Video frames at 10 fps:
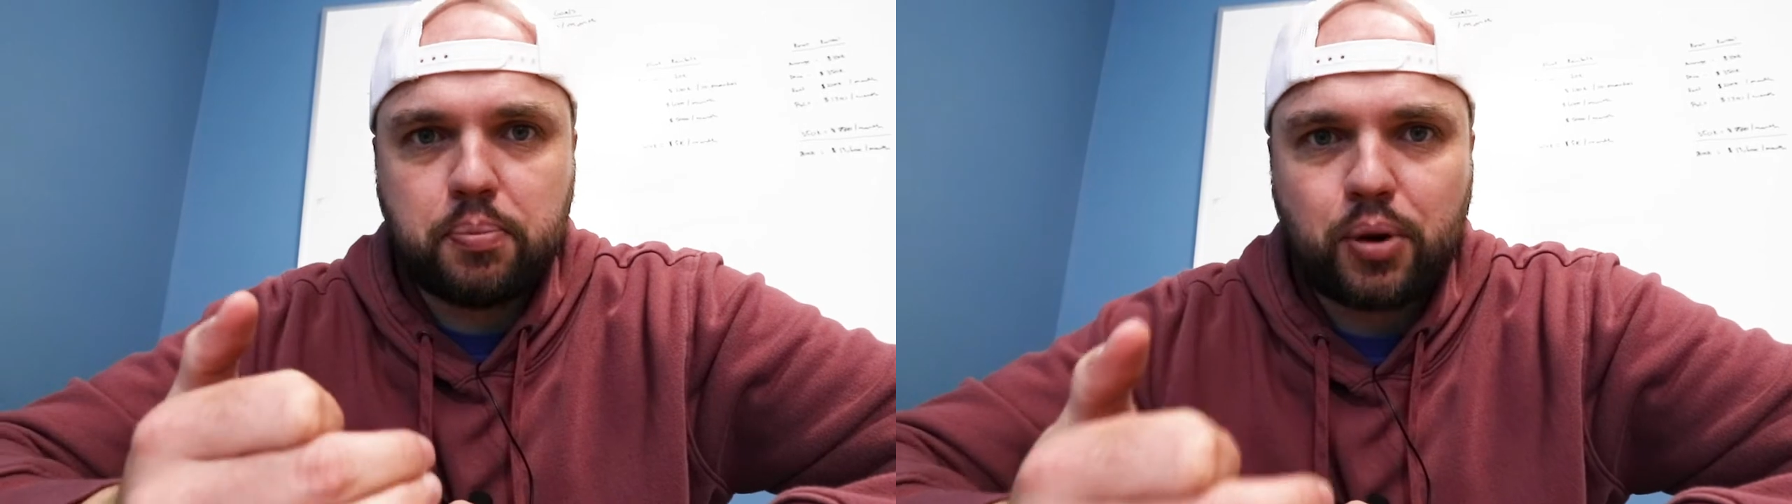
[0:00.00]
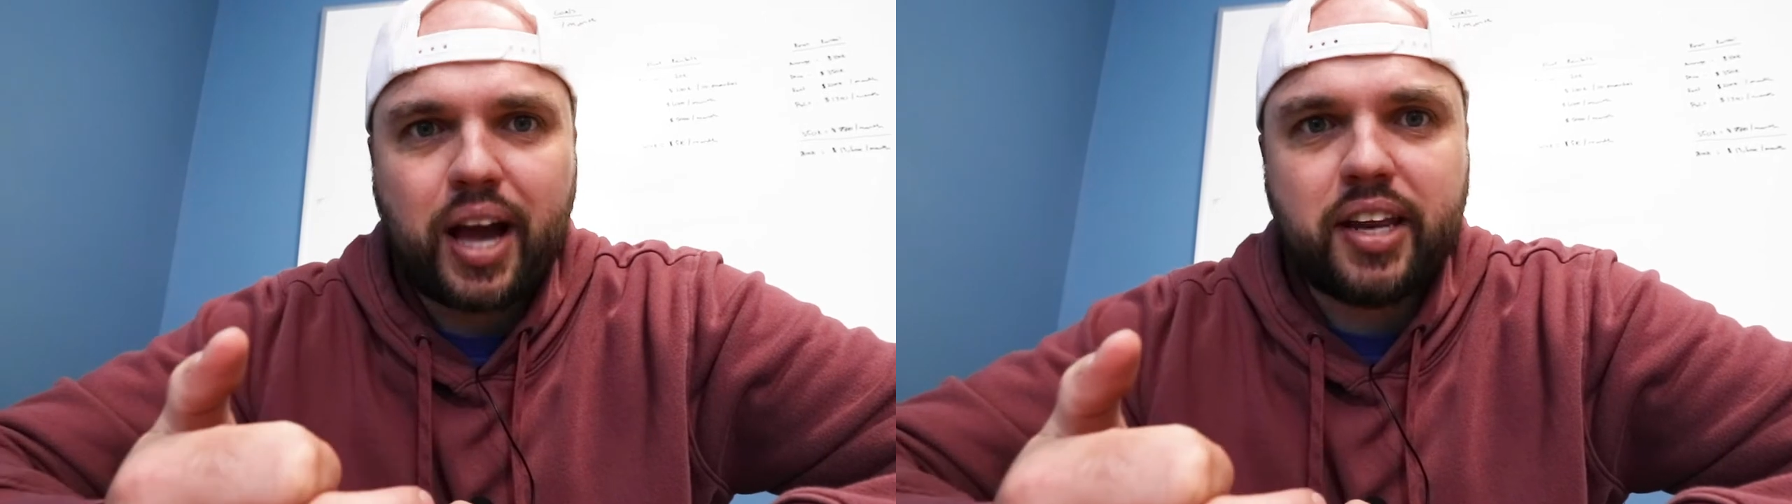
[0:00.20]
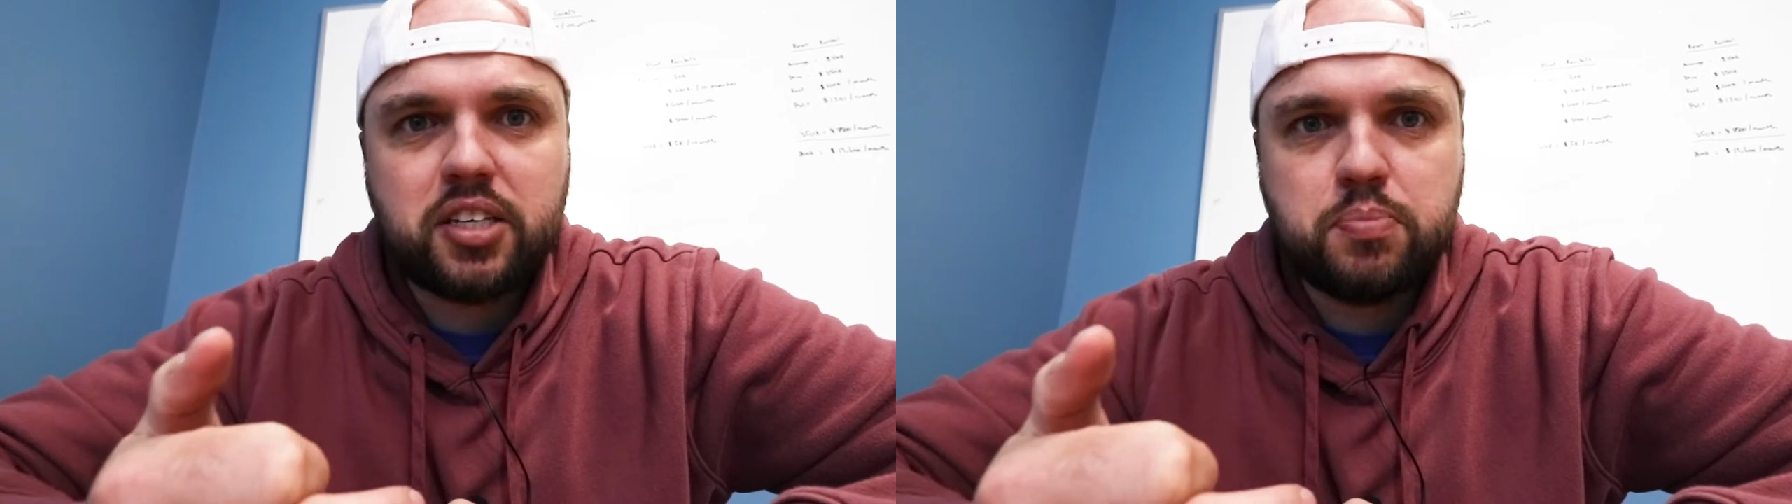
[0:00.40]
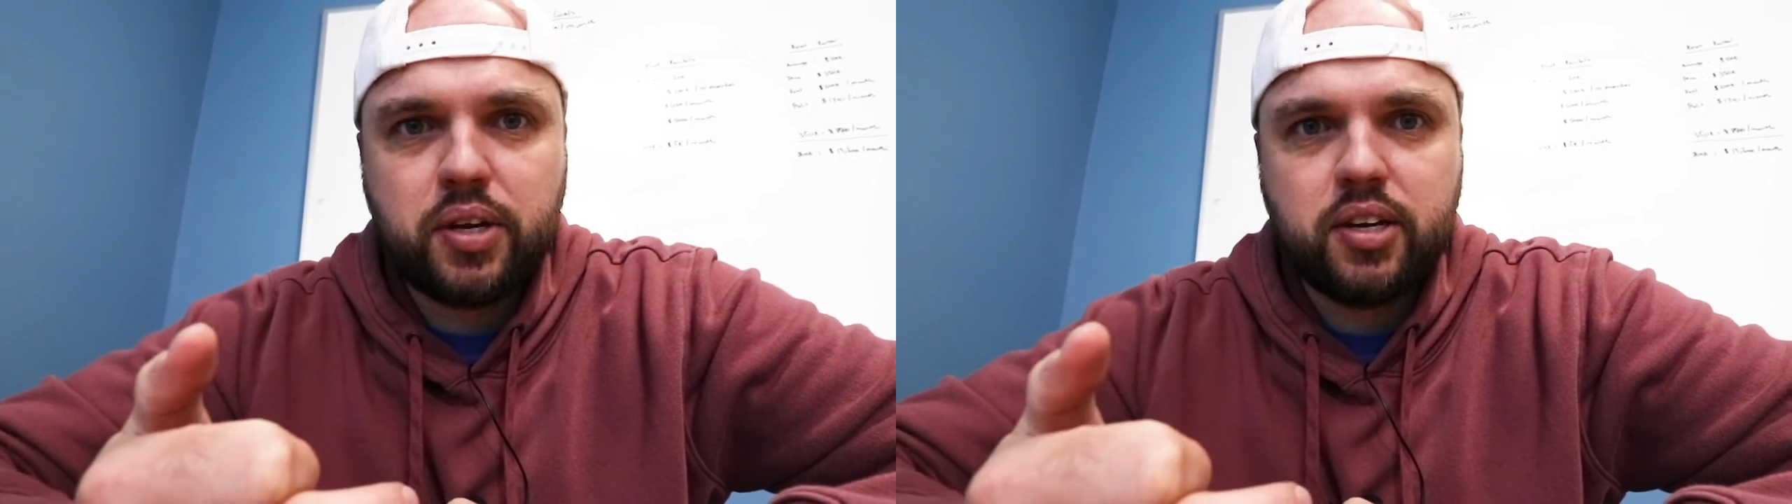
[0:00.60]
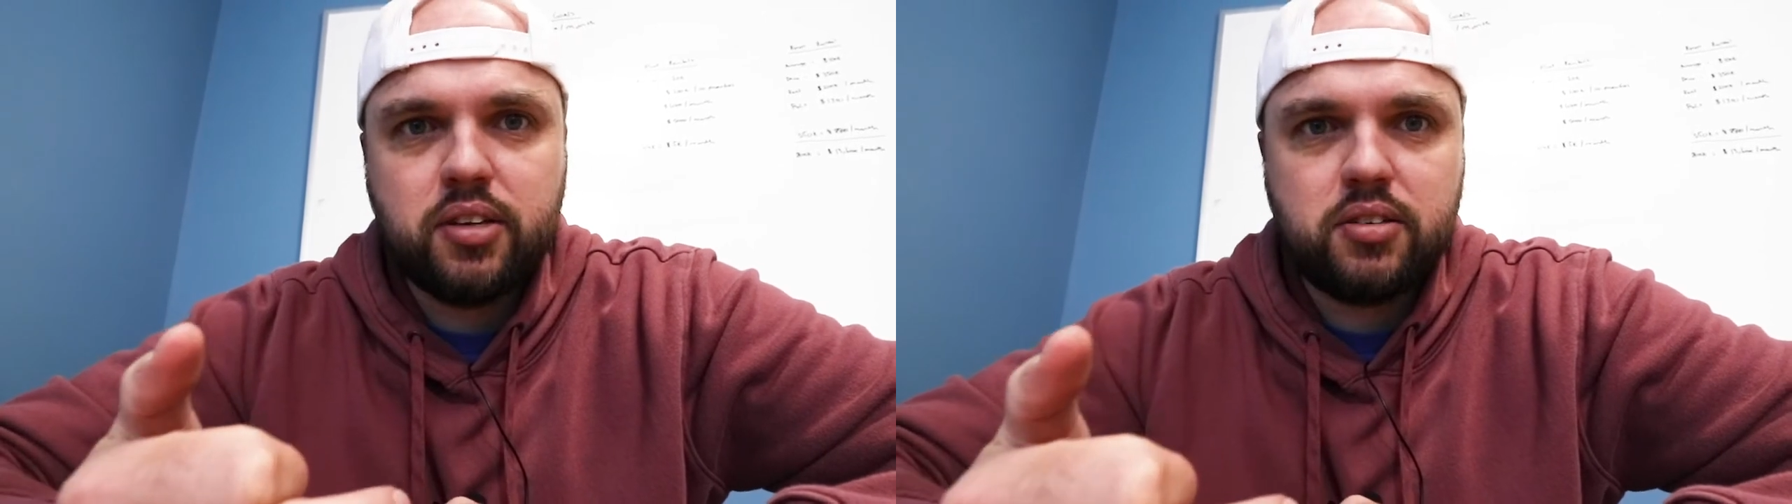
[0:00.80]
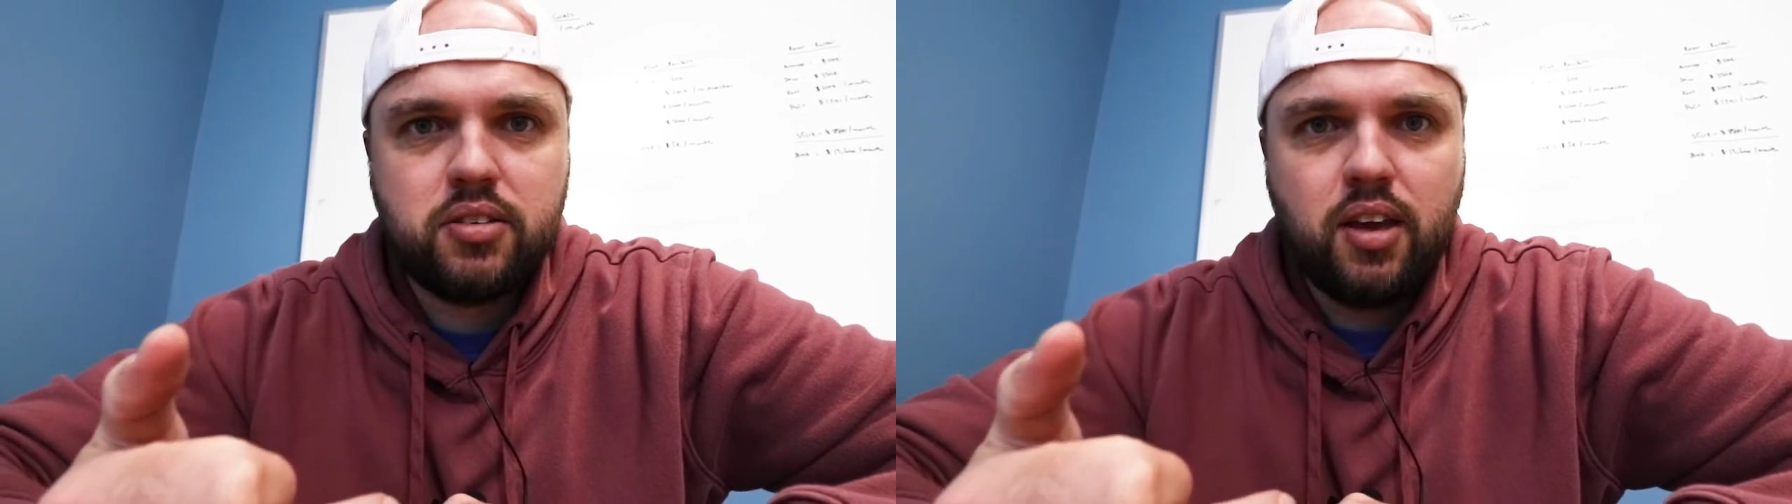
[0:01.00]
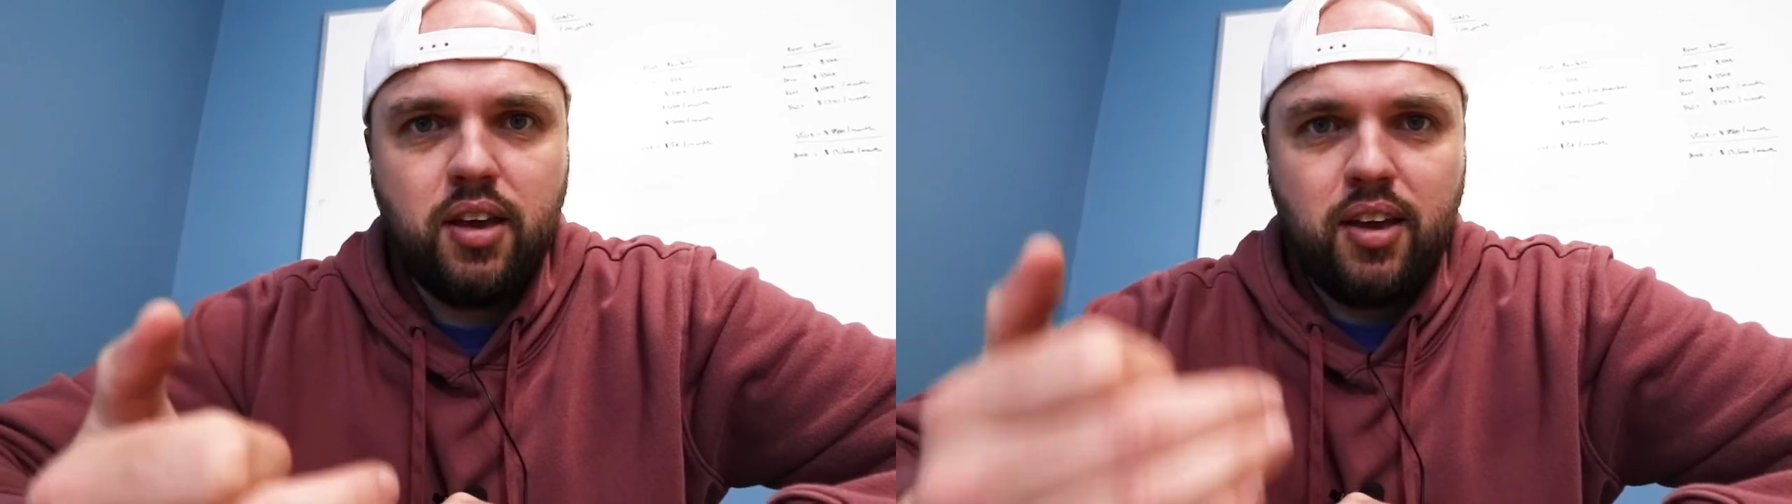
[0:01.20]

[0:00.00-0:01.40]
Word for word: products because